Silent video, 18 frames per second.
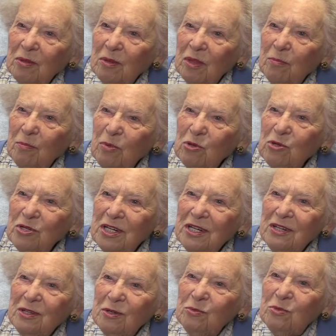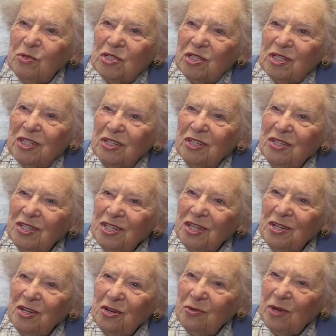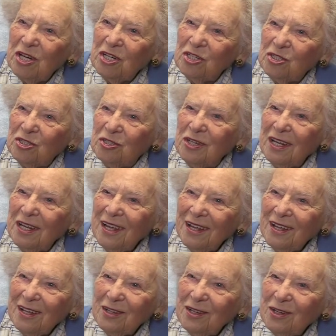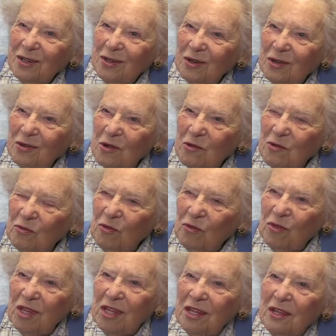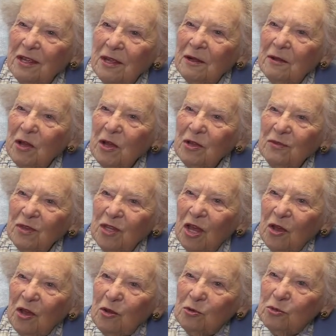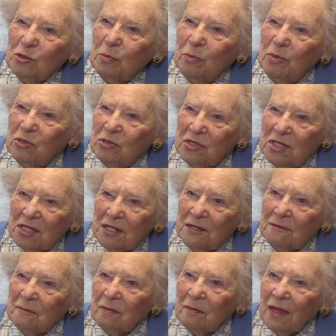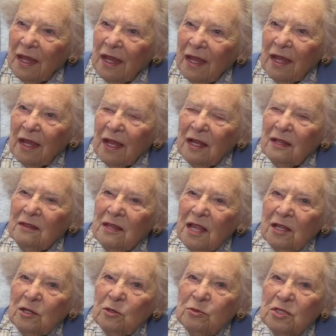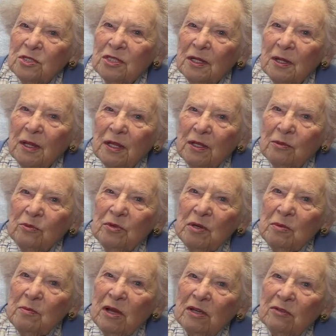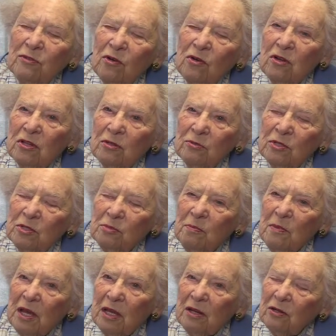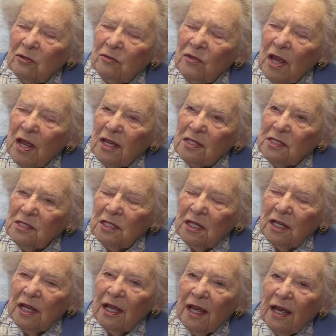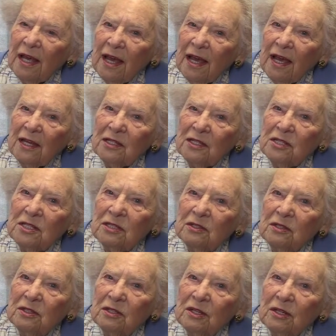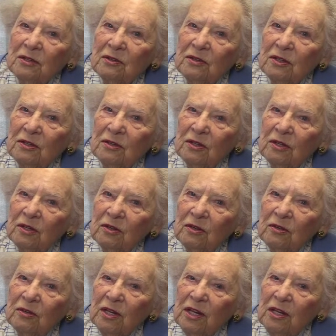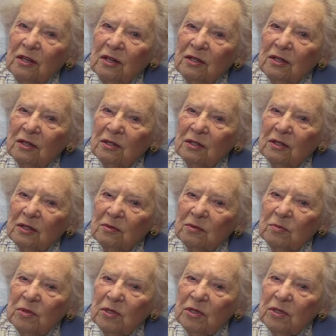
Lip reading: building, it was a continuation of the old building, and that was when my father was mayor of Knysna. And it